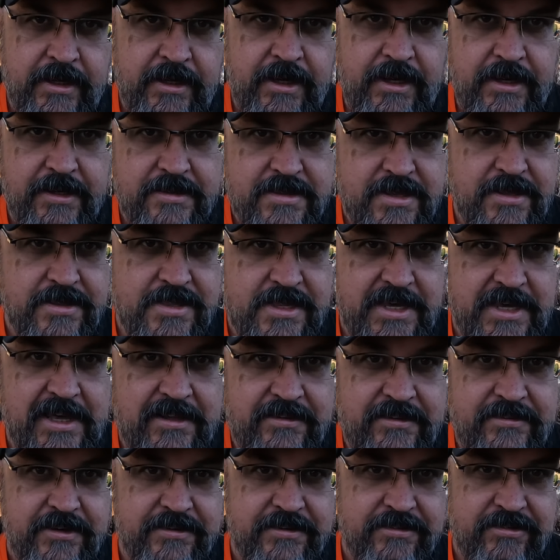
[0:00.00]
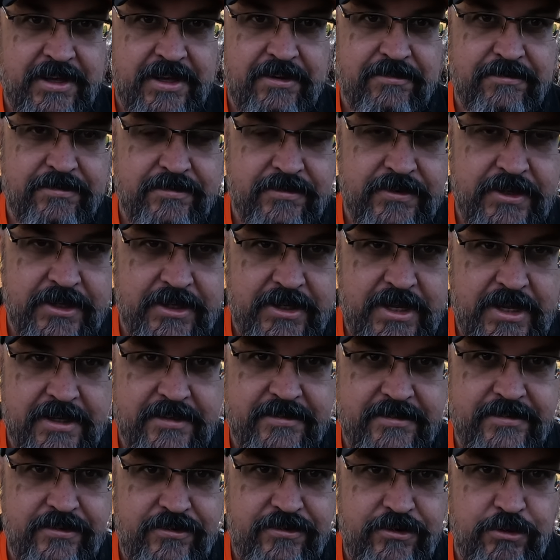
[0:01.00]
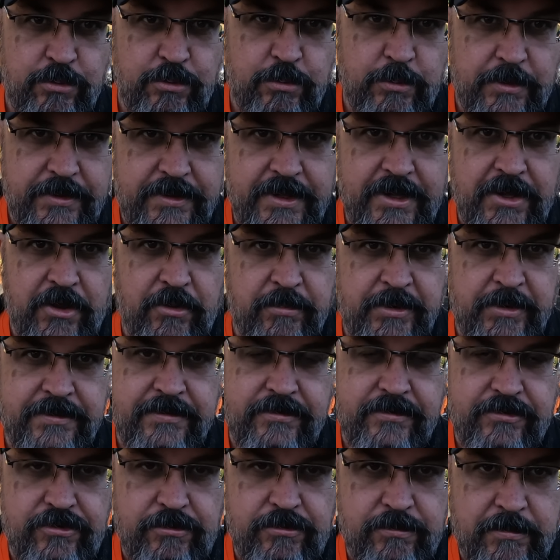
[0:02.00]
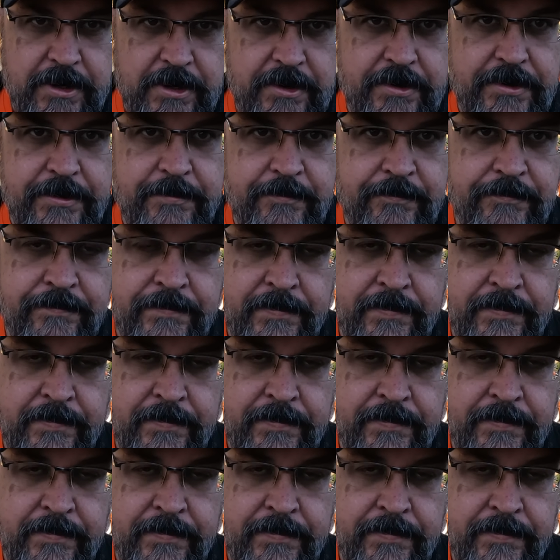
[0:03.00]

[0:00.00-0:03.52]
and it's because it does have a lot to do with the helmet that you're wearing.